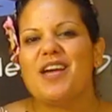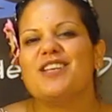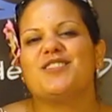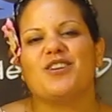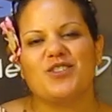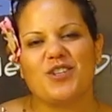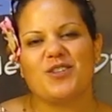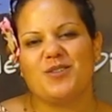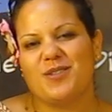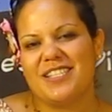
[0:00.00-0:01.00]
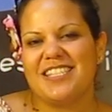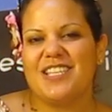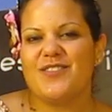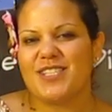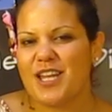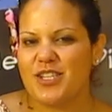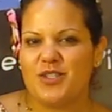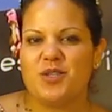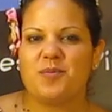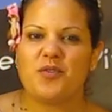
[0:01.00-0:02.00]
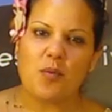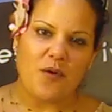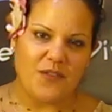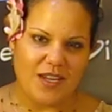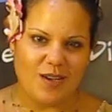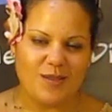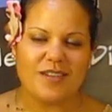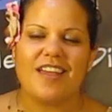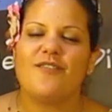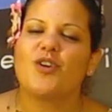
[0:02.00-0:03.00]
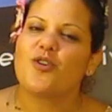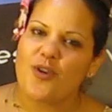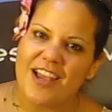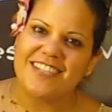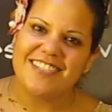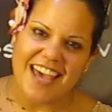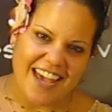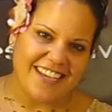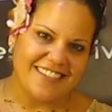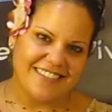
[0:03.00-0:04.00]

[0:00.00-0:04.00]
Search Little Dudes and Divas on YouTube for more videos, and have a great day.